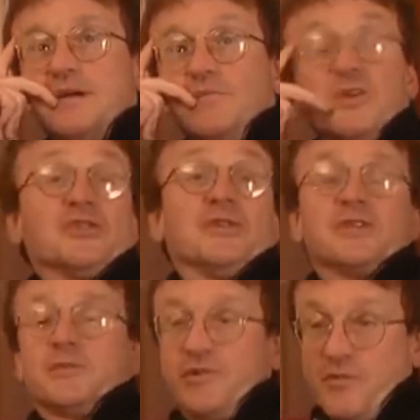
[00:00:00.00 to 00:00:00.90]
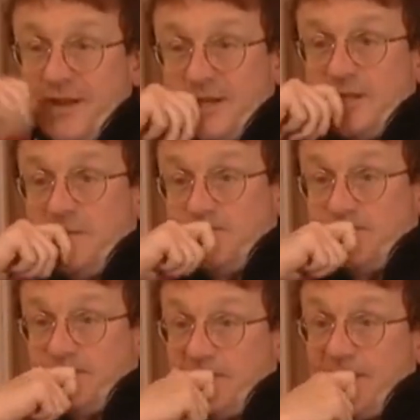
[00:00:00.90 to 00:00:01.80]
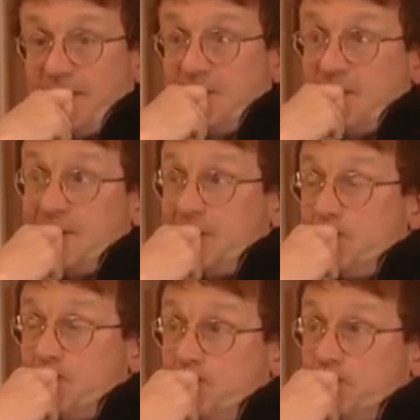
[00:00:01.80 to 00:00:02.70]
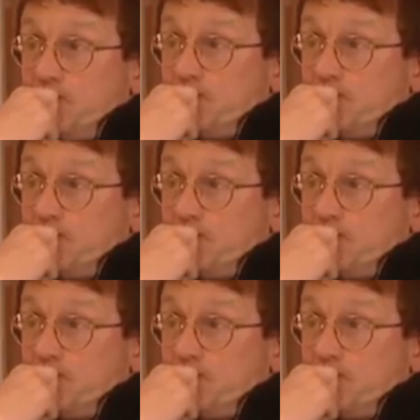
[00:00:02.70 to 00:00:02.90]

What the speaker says: which are not to be repeated. And